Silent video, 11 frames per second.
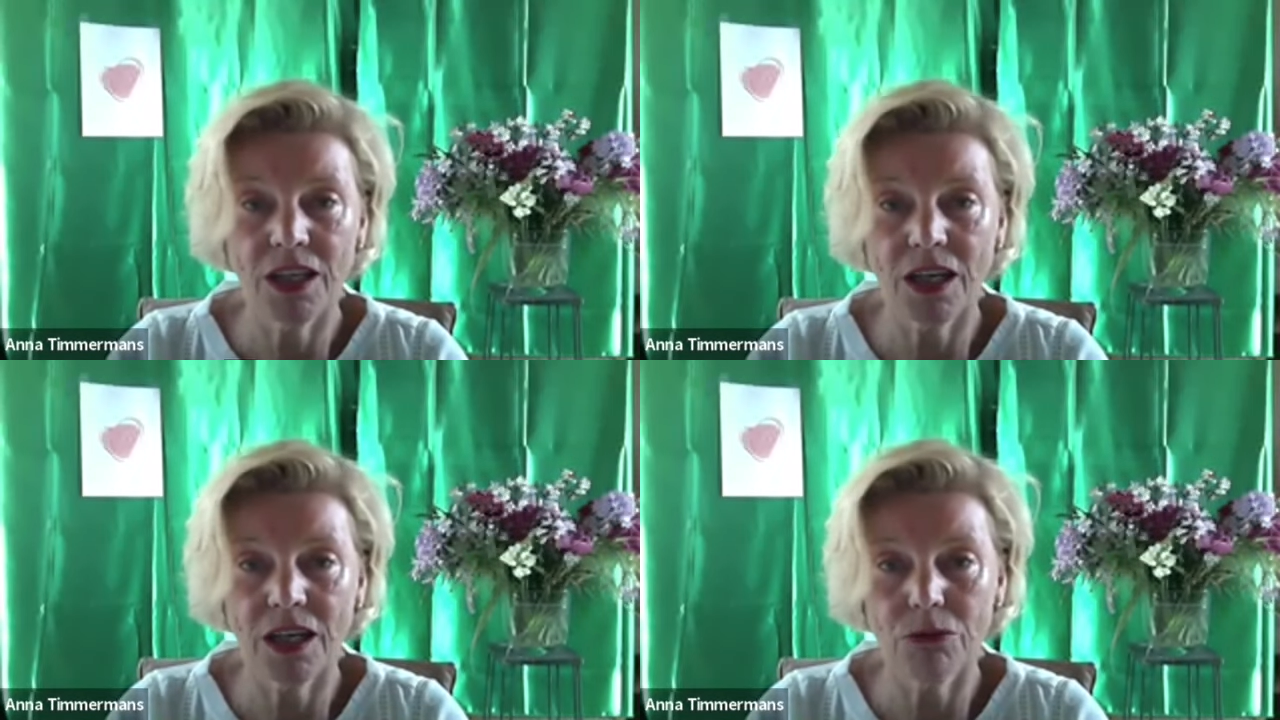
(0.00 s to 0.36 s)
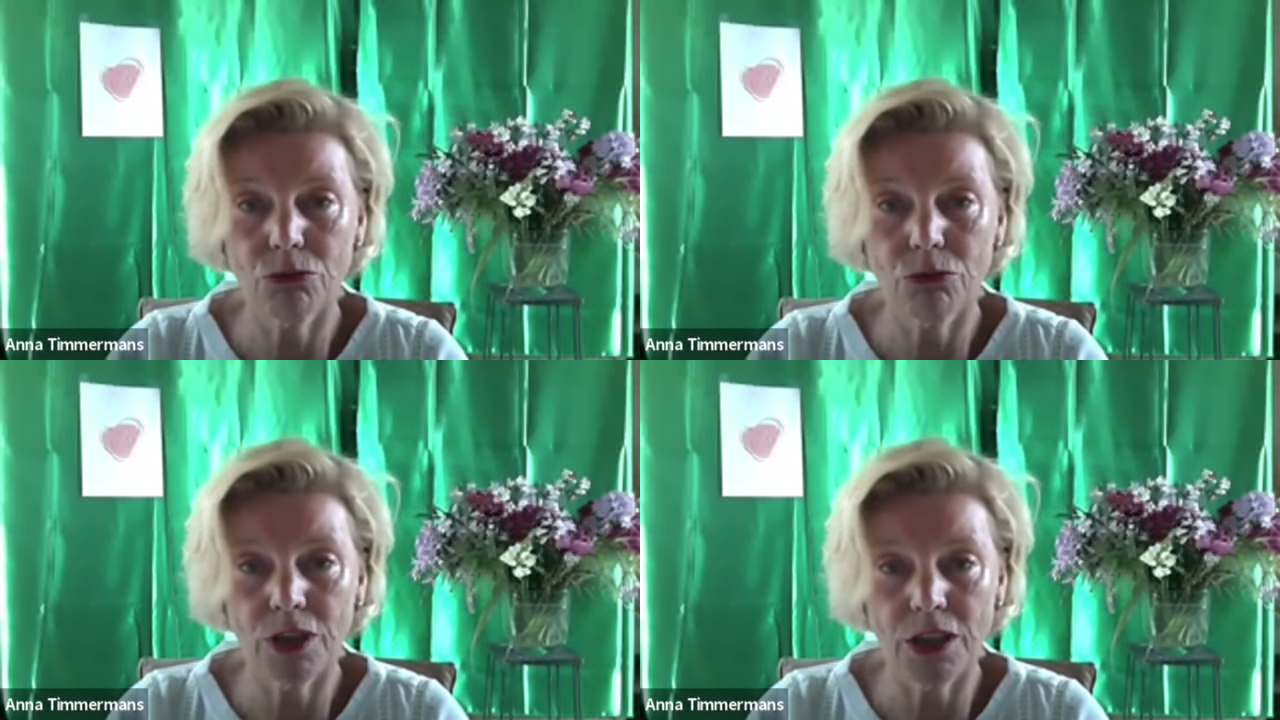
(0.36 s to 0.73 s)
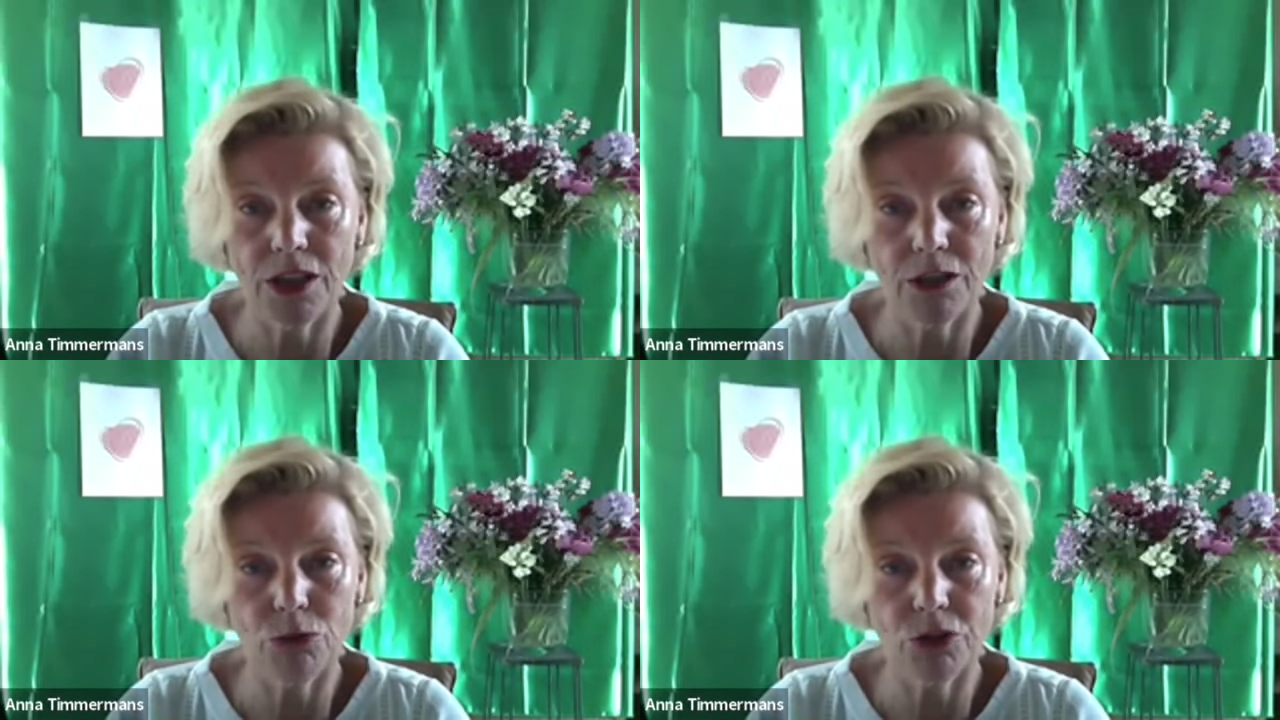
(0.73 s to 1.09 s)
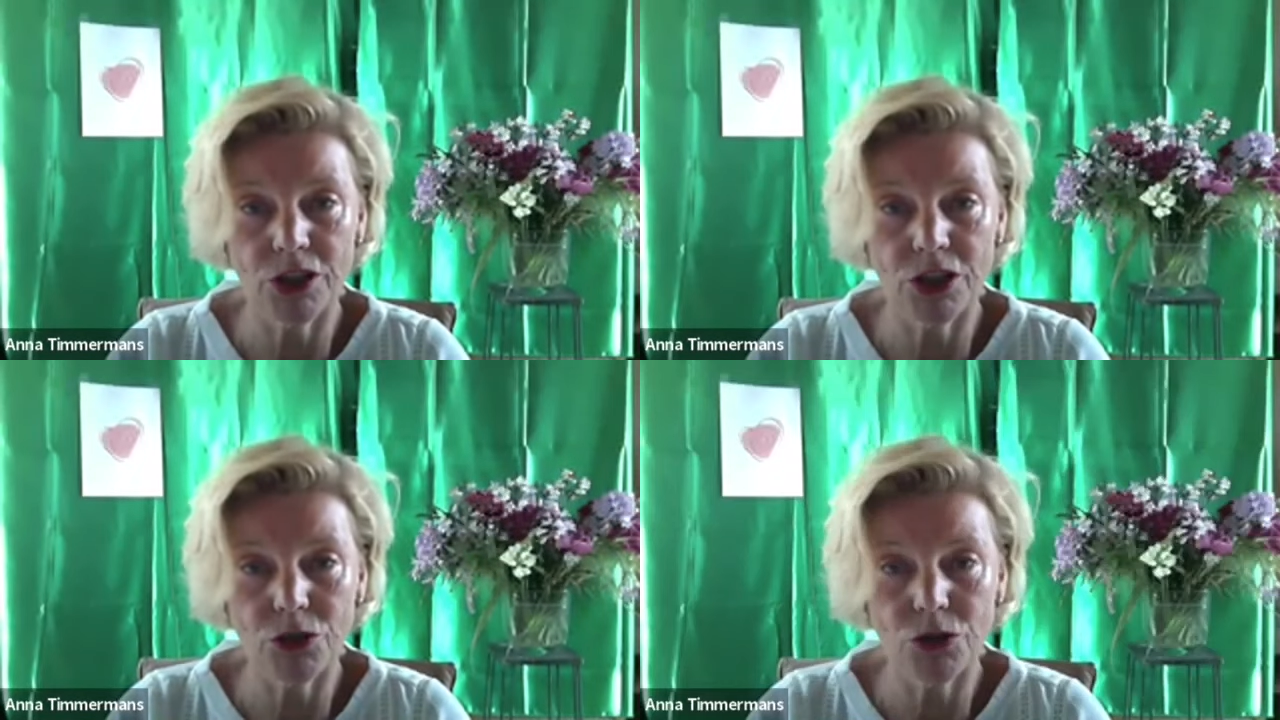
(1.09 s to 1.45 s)
I really
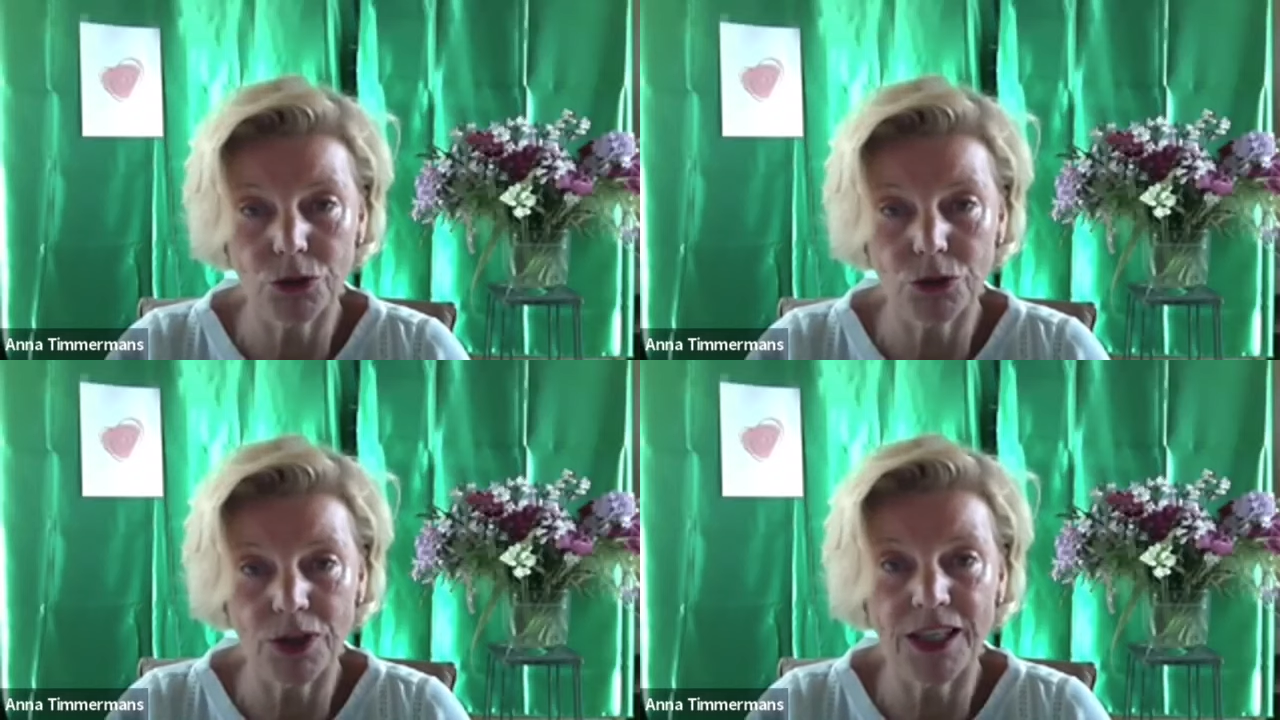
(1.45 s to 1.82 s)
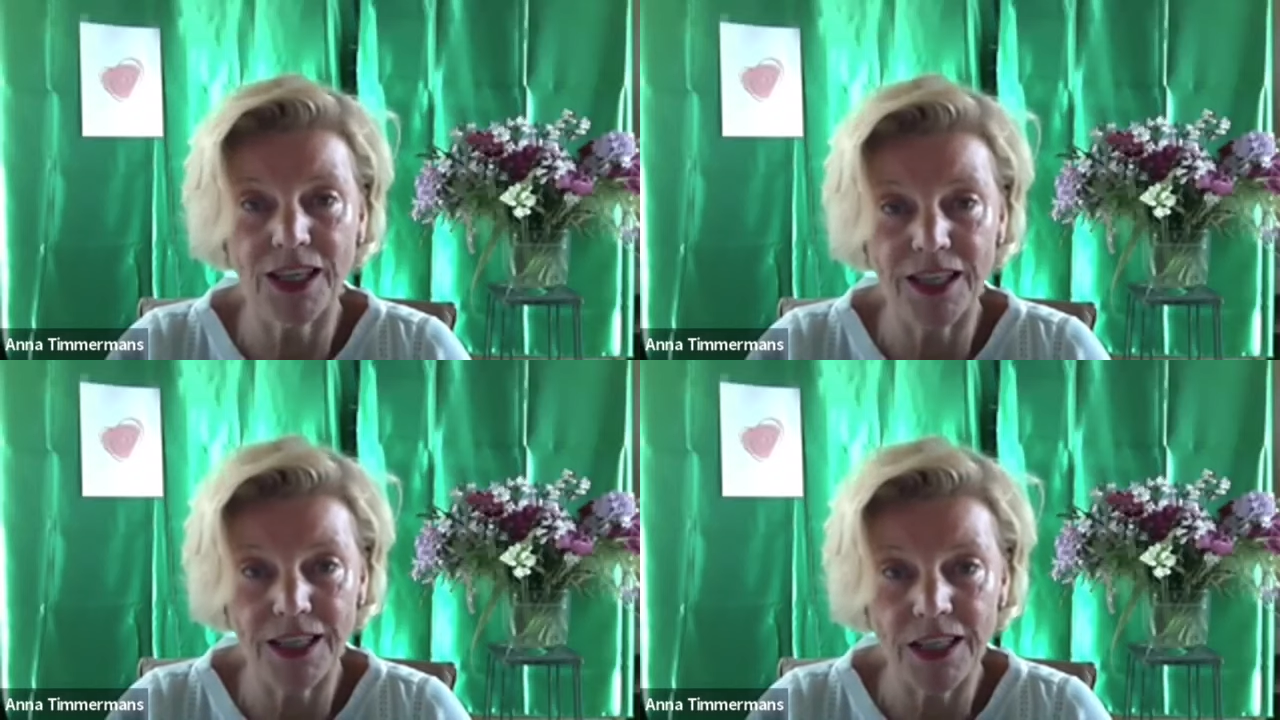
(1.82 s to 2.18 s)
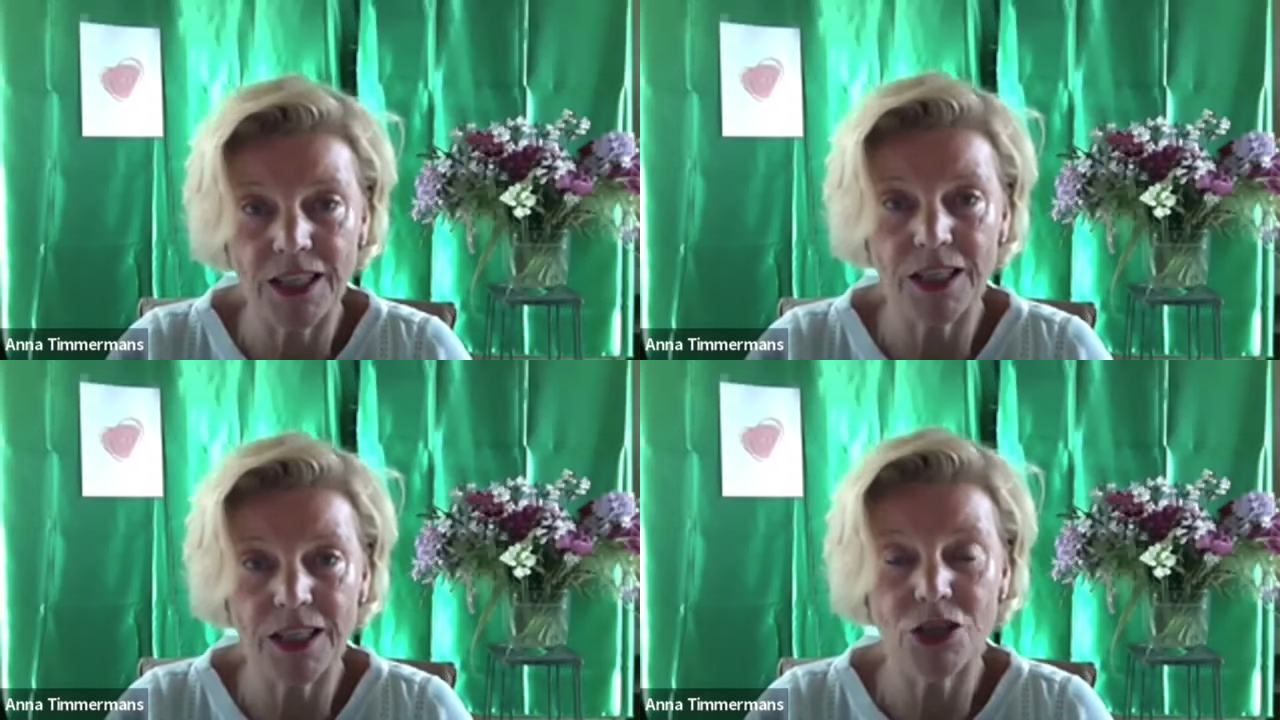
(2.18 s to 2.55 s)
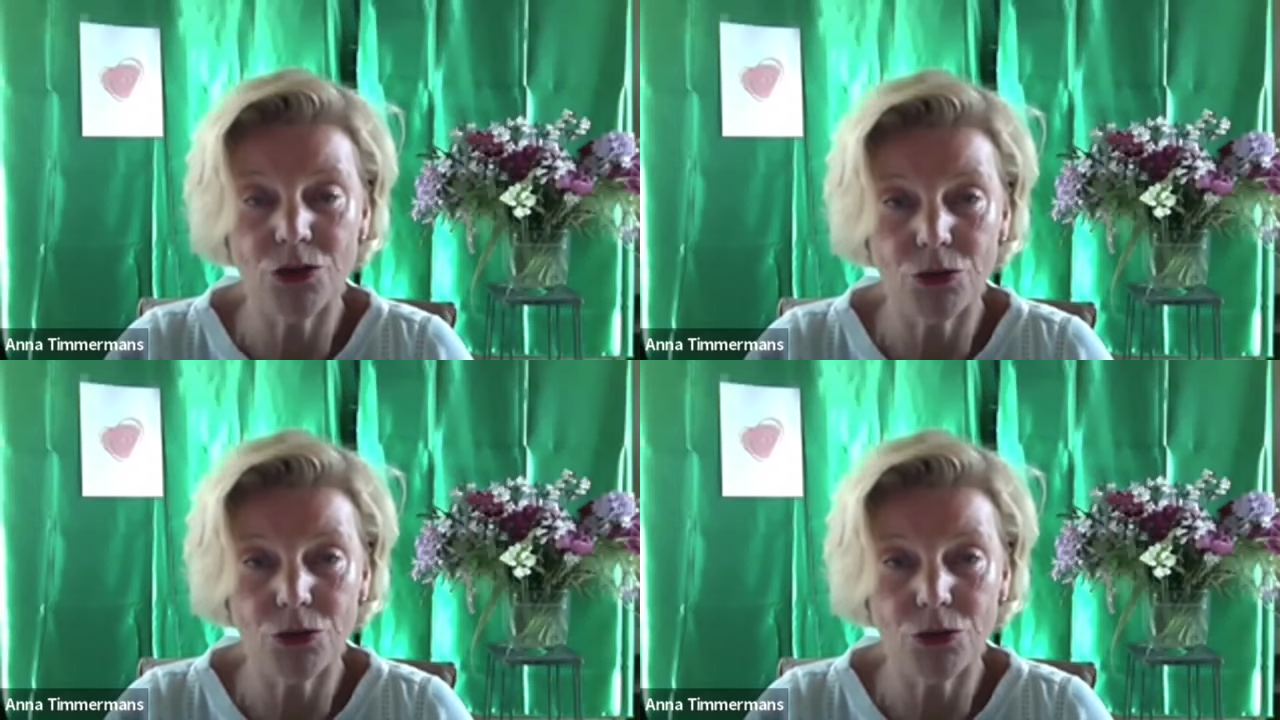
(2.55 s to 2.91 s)
want you and I need
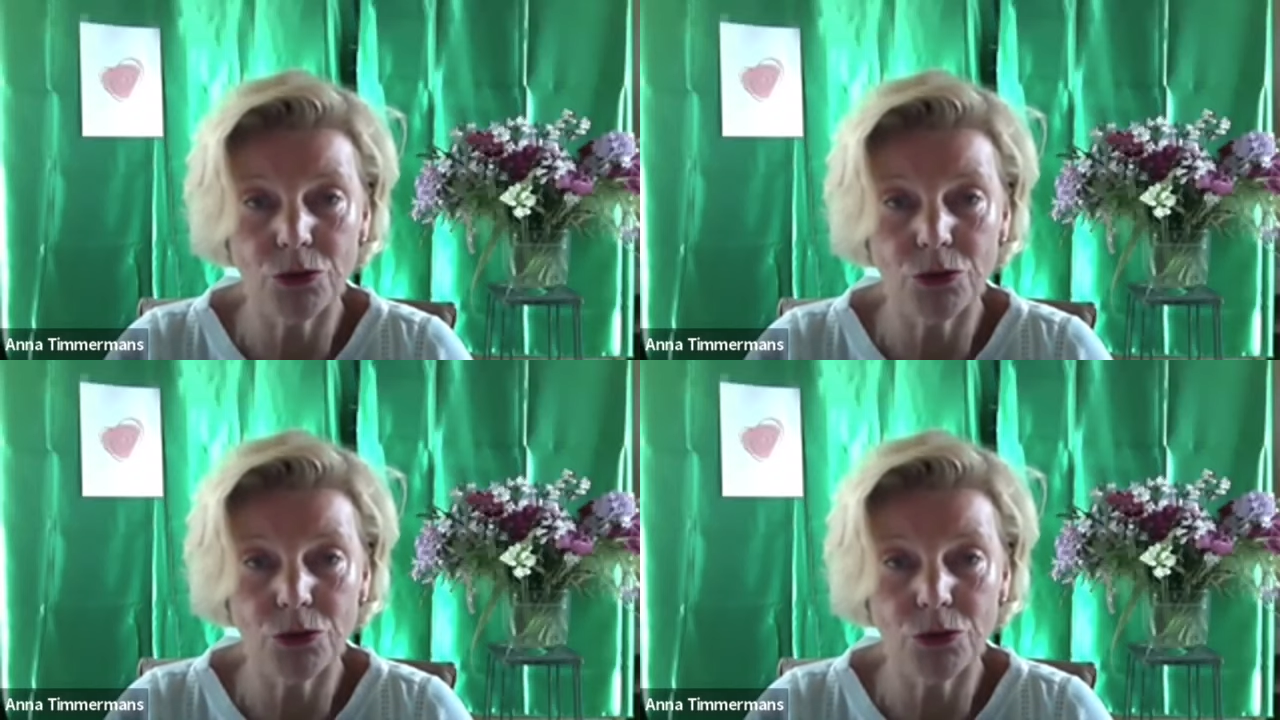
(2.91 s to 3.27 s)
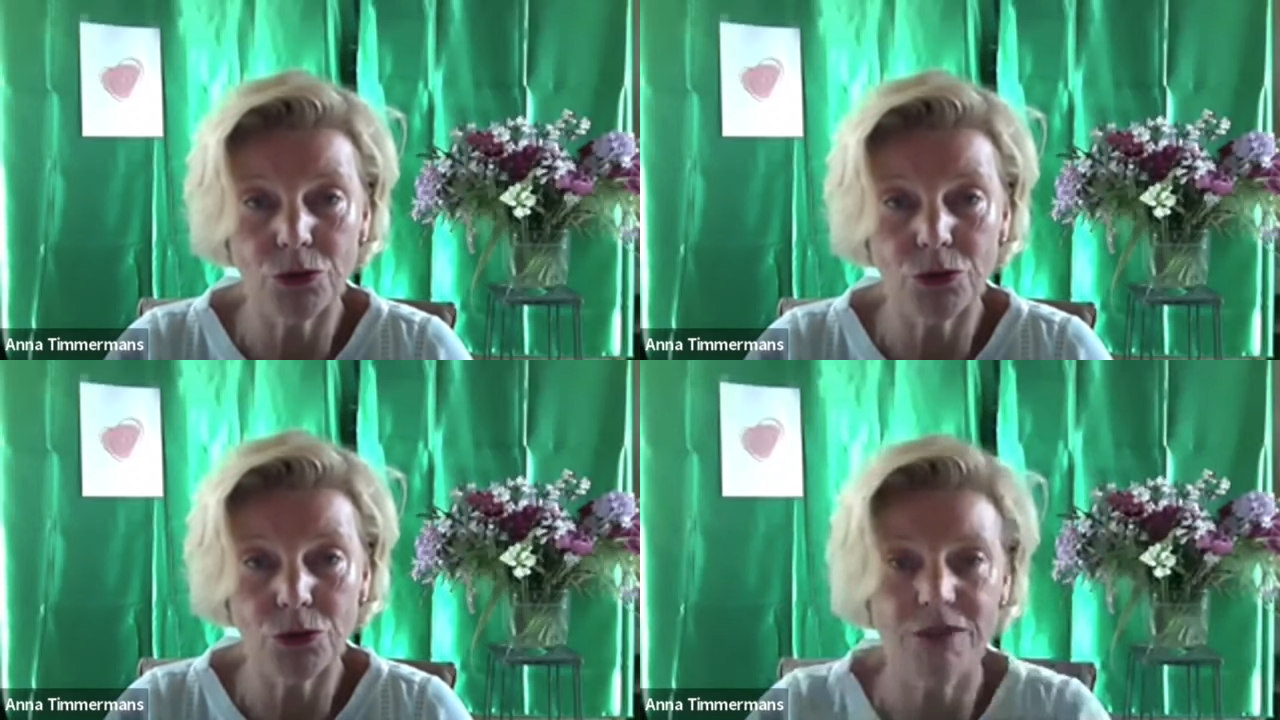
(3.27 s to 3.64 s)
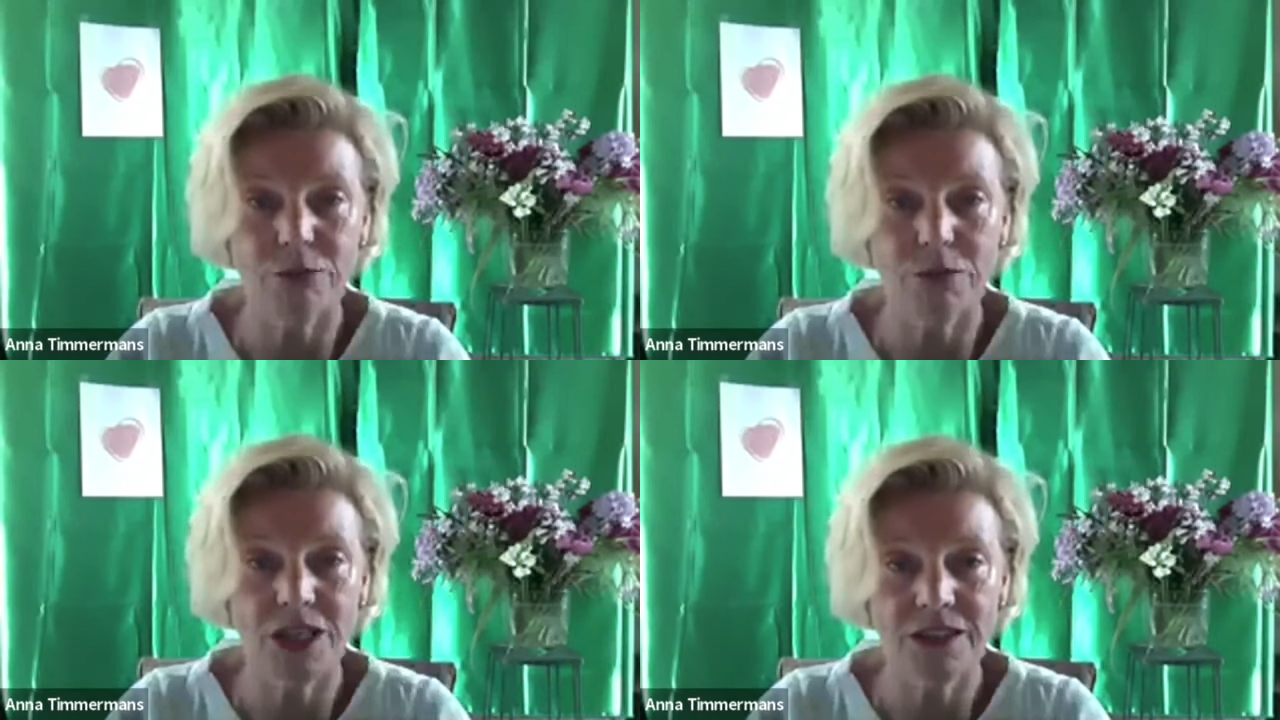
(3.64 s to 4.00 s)
you to receive me.